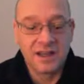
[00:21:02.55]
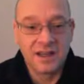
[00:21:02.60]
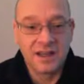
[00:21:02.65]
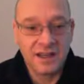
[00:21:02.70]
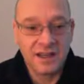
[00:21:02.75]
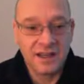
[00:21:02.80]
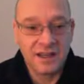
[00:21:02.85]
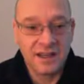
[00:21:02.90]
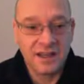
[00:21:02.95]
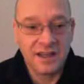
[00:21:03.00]

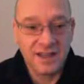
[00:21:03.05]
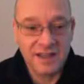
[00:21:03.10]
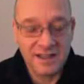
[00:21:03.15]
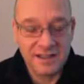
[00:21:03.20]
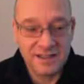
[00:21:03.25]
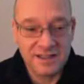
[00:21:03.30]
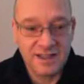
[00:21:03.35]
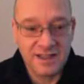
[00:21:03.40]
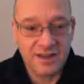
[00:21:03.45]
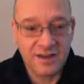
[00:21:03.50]

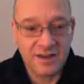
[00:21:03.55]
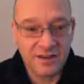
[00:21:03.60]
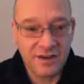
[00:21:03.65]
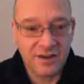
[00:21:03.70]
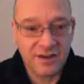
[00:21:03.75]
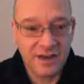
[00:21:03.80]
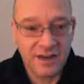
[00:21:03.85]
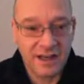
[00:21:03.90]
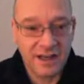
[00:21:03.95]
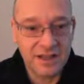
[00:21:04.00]
is
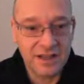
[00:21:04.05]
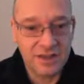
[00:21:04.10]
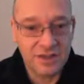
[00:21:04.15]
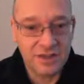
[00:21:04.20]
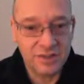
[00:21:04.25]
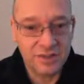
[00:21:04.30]
likely to